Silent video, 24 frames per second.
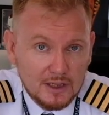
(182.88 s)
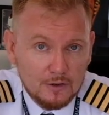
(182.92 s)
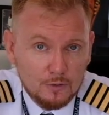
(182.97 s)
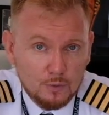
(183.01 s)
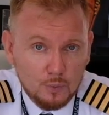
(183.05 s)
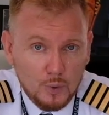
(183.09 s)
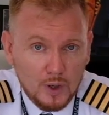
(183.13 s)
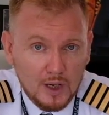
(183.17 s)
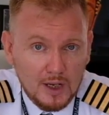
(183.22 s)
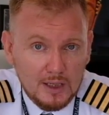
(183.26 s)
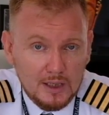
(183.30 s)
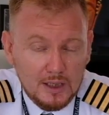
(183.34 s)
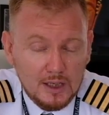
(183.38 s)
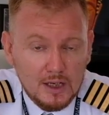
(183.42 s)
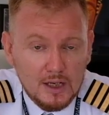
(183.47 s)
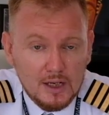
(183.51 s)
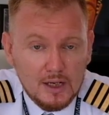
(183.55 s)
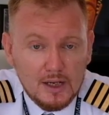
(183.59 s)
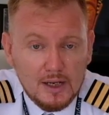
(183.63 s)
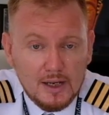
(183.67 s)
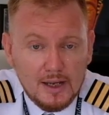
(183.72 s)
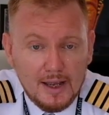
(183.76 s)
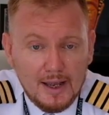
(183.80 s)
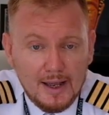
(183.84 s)
as well.
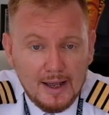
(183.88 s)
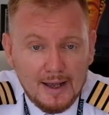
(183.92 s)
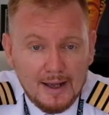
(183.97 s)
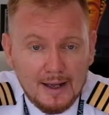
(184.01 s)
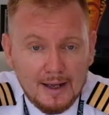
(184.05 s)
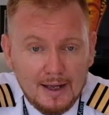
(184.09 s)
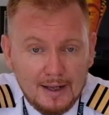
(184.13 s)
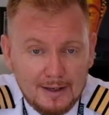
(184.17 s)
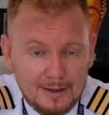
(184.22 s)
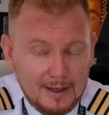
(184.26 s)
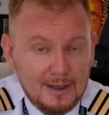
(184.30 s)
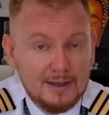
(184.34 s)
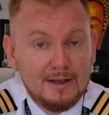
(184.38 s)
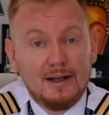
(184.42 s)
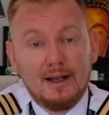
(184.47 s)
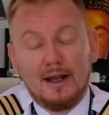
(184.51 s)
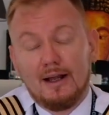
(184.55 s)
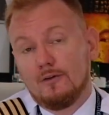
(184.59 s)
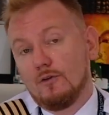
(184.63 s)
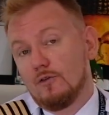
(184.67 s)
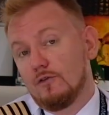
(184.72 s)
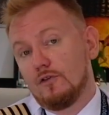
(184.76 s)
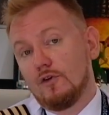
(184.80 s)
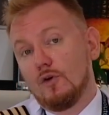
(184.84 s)
Uh, and then,
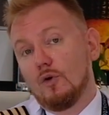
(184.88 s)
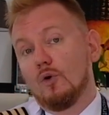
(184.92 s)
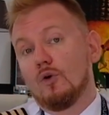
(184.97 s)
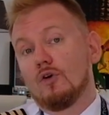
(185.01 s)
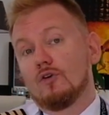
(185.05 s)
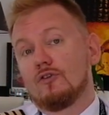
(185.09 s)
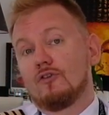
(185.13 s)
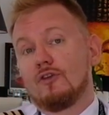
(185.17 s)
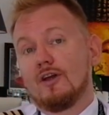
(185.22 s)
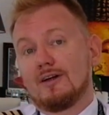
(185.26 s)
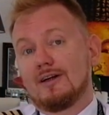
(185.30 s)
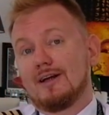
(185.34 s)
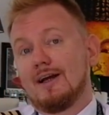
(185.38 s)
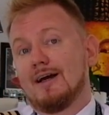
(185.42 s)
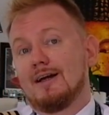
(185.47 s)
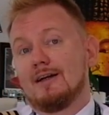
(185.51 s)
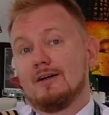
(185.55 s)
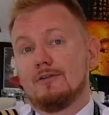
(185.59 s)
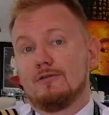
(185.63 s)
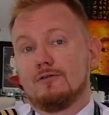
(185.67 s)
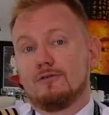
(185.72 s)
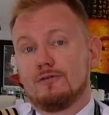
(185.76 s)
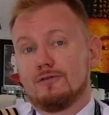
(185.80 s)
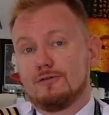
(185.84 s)
and of course, that kind
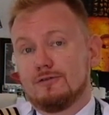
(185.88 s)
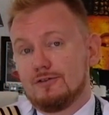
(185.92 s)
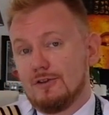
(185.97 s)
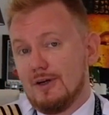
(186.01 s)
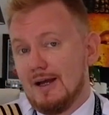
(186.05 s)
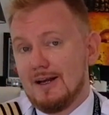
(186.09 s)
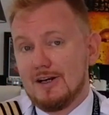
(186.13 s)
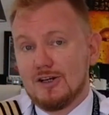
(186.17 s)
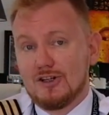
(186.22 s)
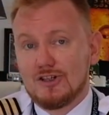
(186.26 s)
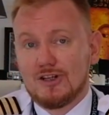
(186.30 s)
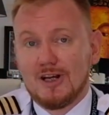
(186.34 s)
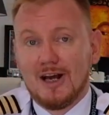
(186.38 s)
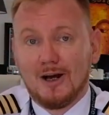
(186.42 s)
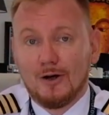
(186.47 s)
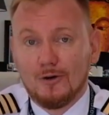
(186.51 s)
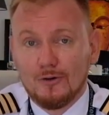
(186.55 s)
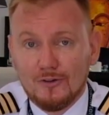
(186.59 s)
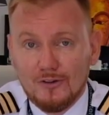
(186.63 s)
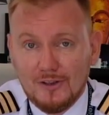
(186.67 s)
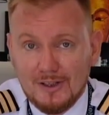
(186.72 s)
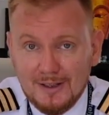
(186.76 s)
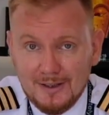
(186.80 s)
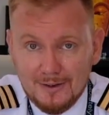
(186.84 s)
of edged
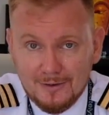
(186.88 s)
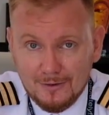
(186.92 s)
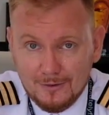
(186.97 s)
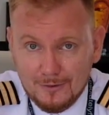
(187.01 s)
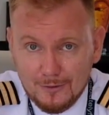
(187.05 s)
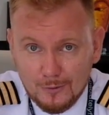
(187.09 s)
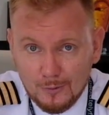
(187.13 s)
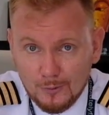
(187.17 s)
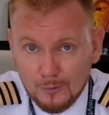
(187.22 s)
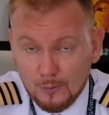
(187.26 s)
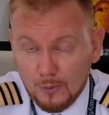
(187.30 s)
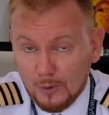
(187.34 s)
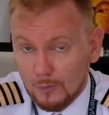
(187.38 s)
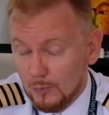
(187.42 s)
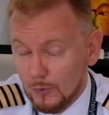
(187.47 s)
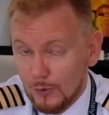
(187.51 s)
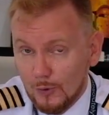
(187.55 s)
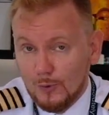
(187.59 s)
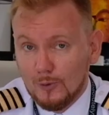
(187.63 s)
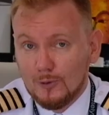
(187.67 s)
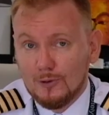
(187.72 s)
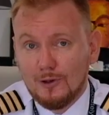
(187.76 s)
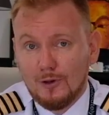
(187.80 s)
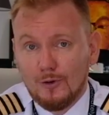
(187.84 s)
out into what we
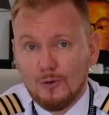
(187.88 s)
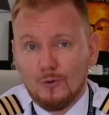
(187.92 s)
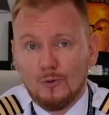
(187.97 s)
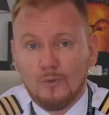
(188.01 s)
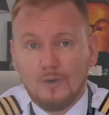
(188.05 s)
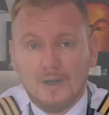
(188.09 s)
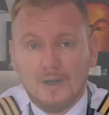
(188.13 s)
all know